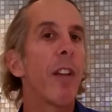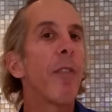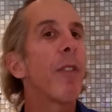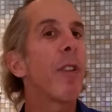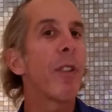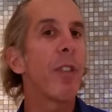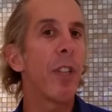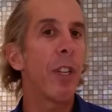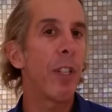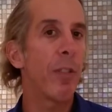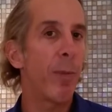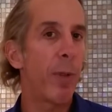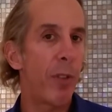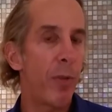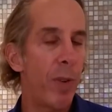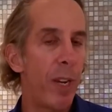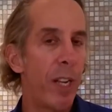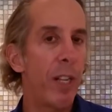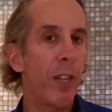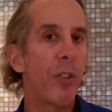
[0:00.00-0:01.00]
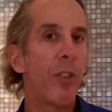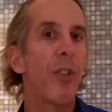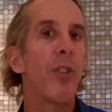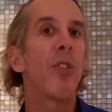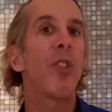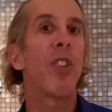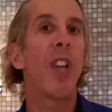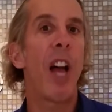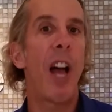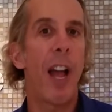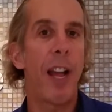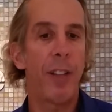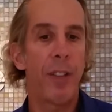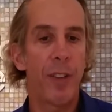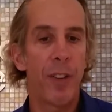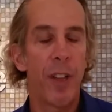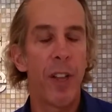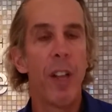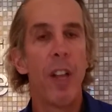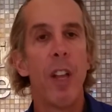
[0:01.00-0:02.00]
differences between the two sides.
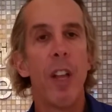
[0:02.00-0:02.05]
